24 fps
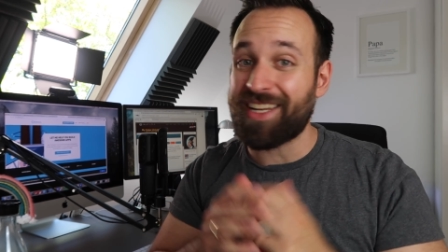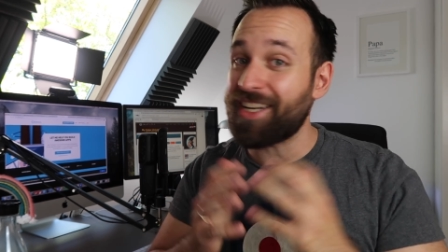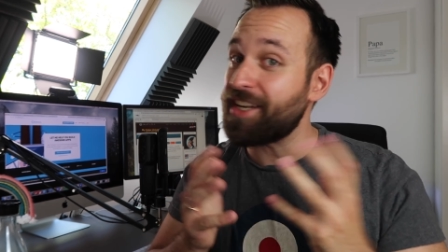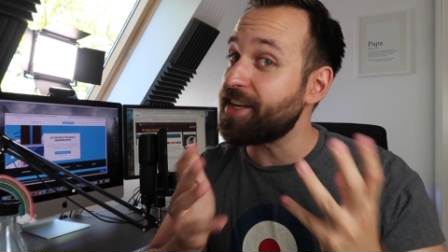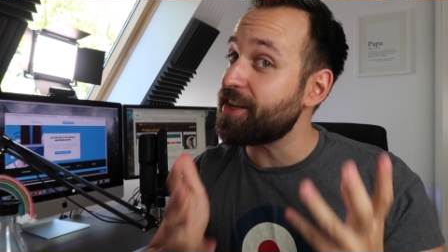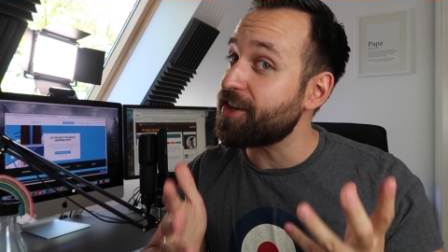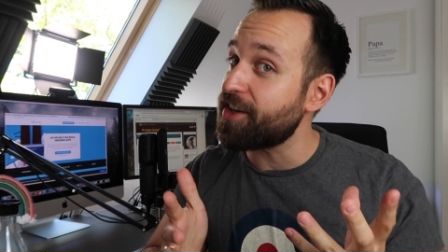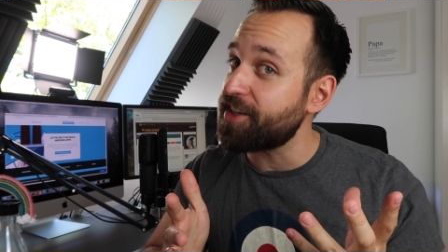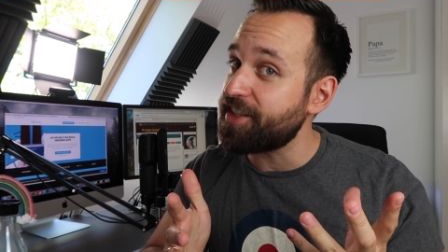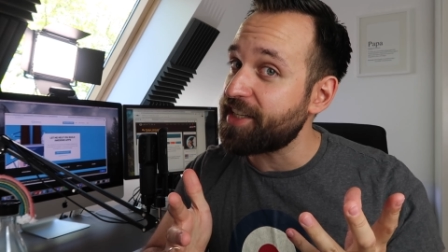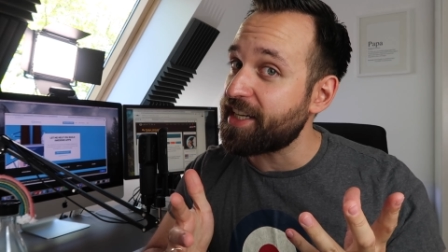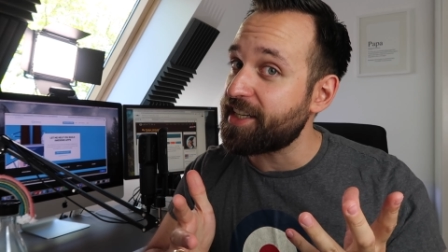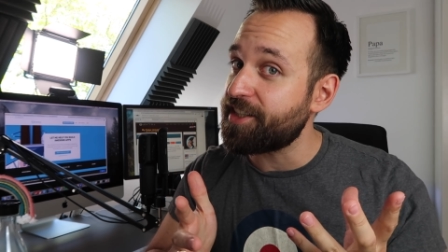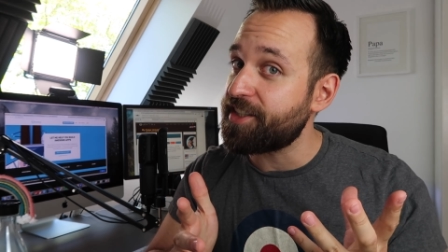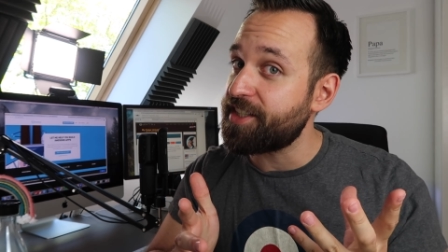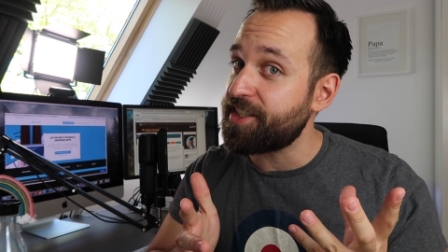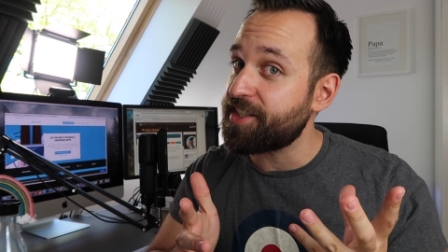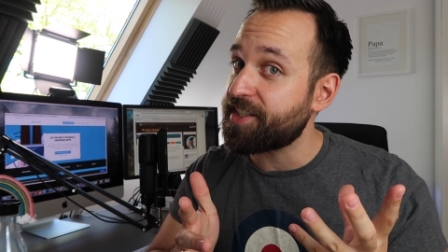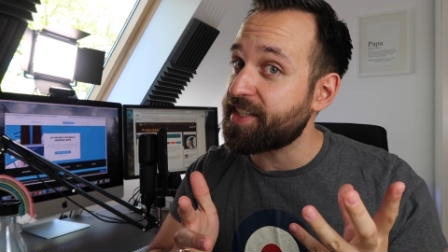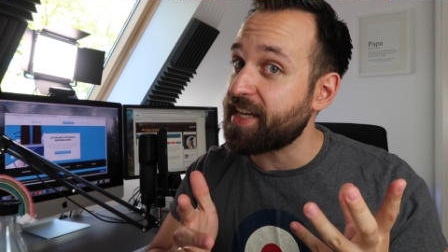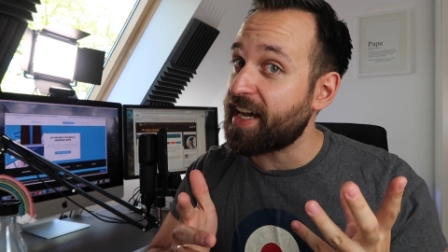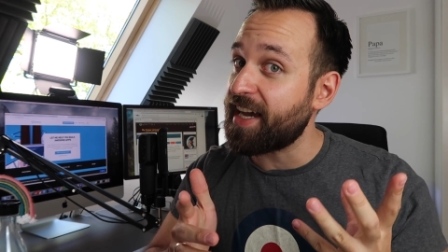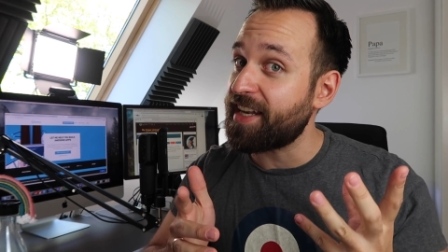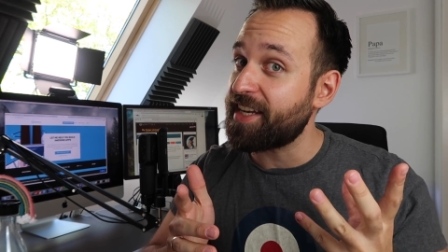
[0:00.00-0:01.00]
not yet
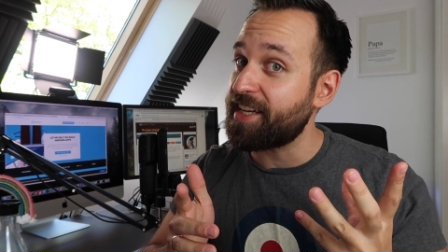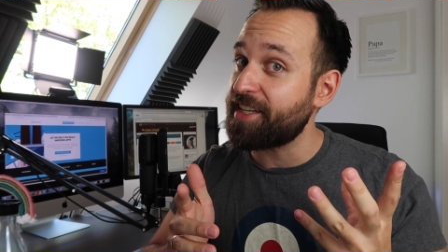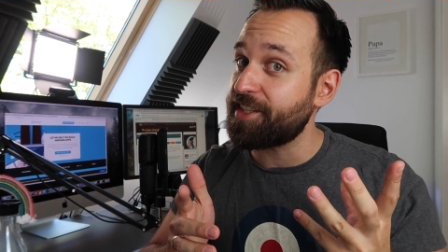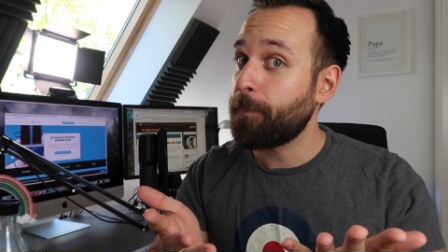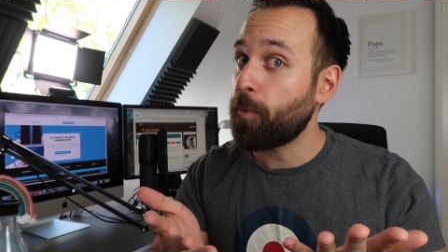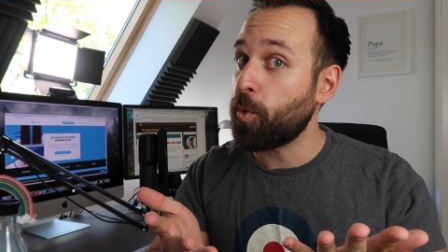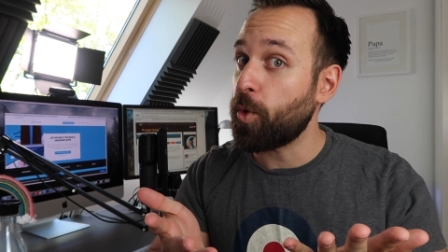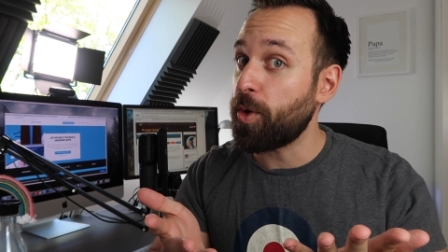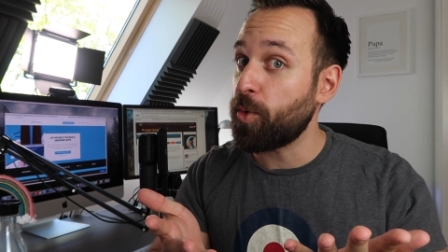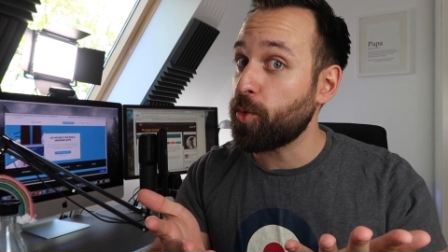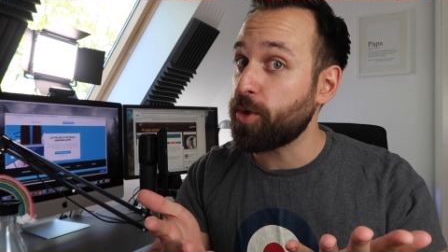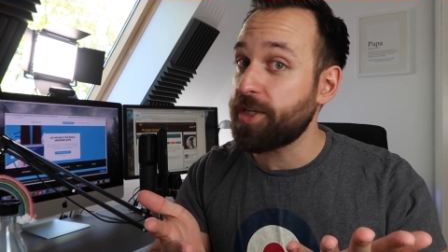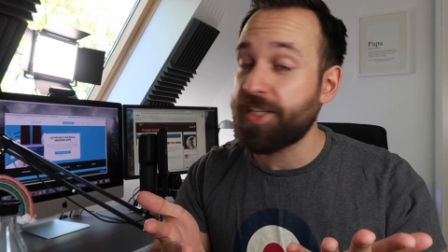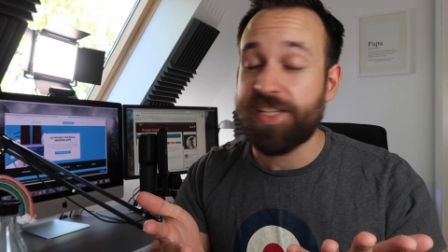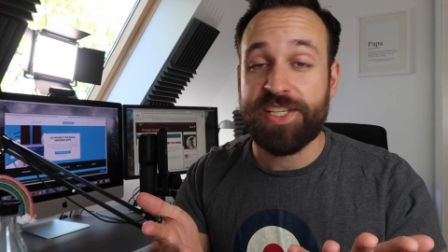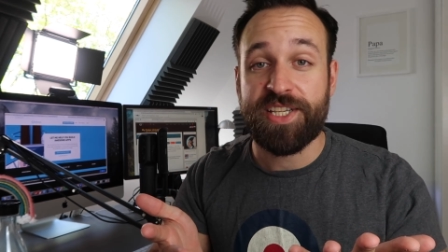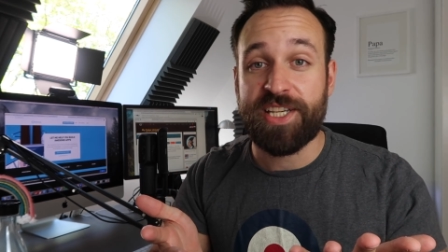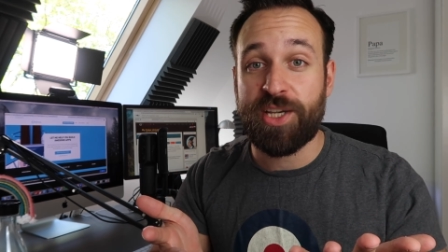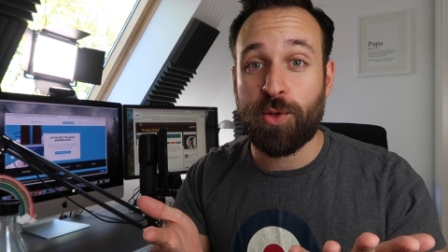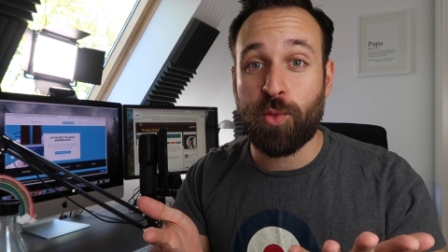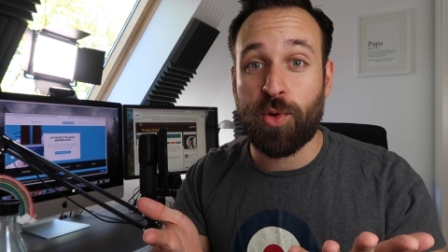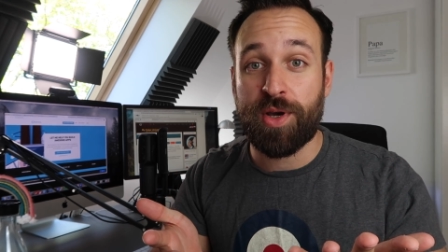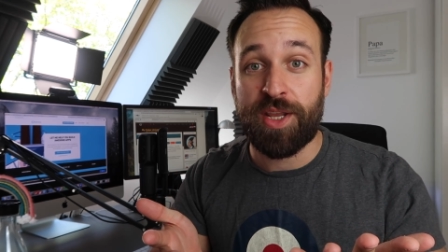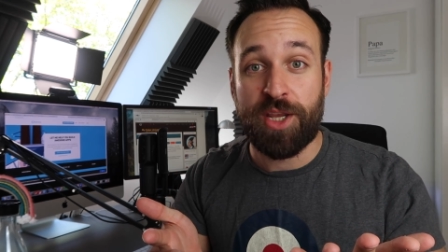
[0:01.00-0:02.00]
decided. We will
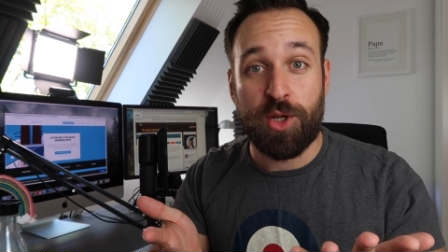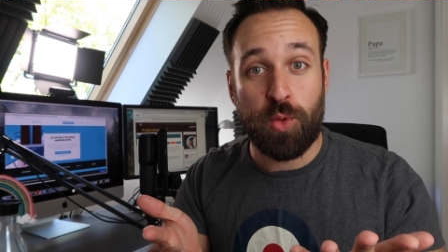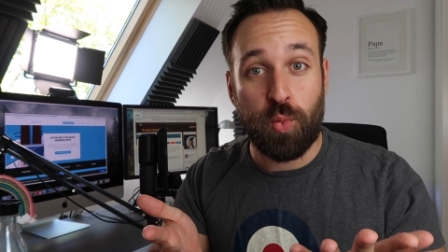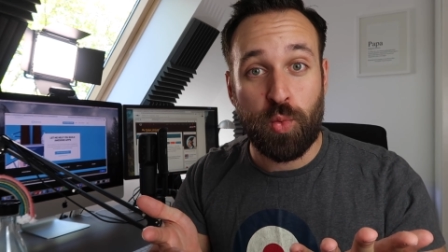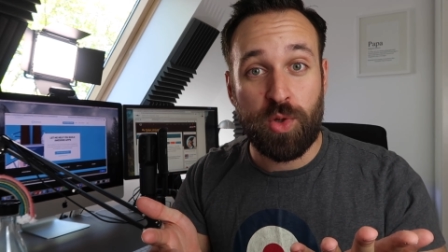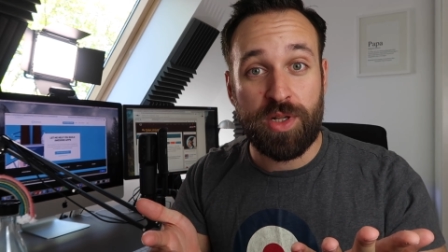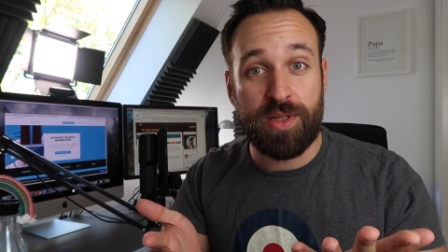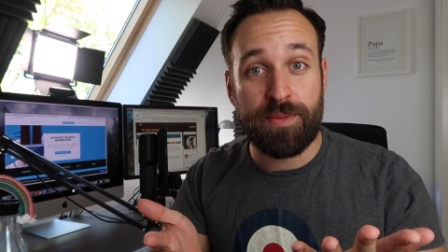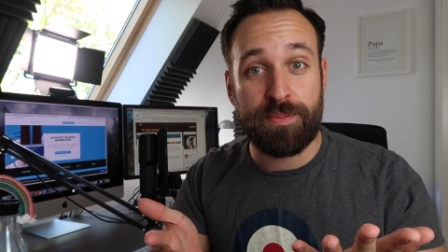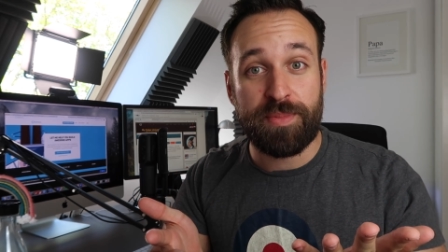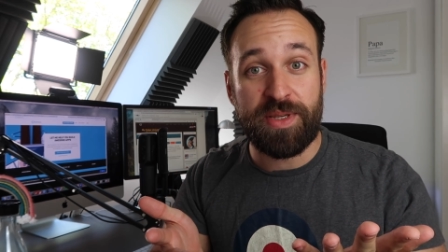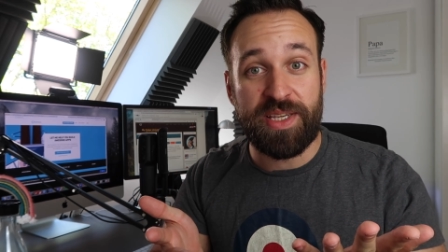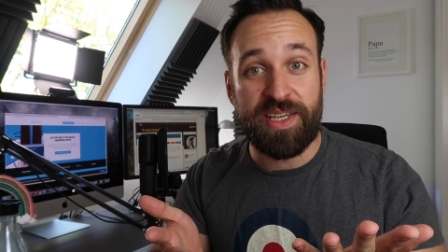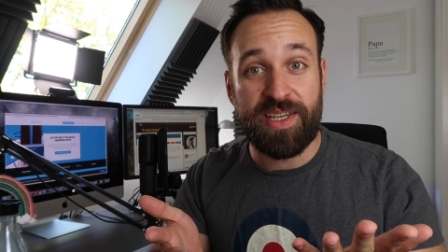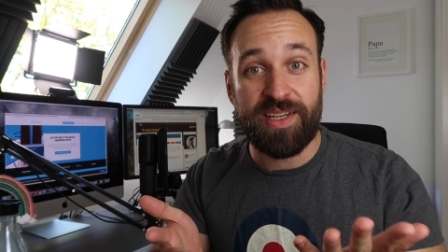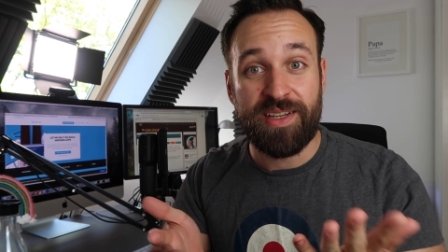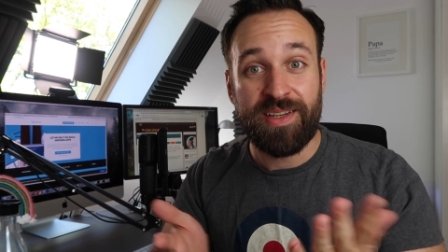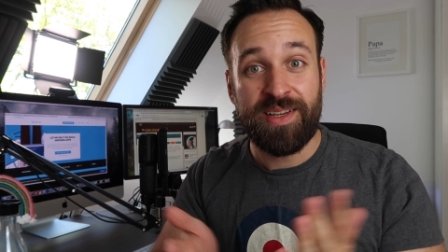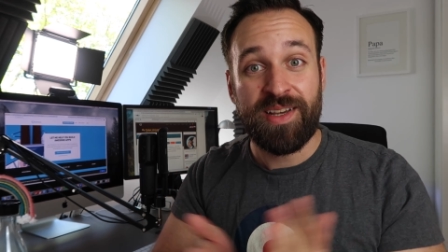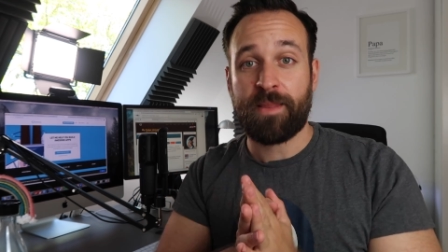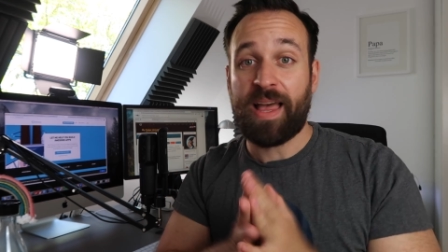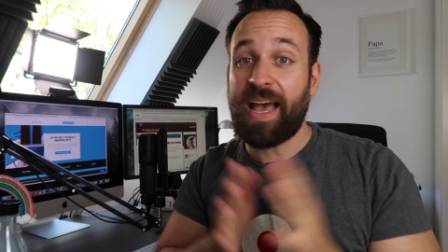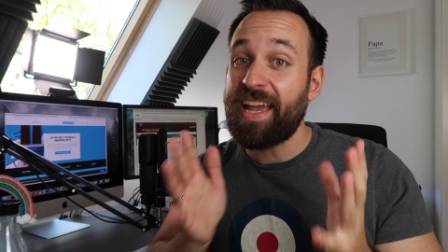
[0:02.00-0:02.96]
see what it will be.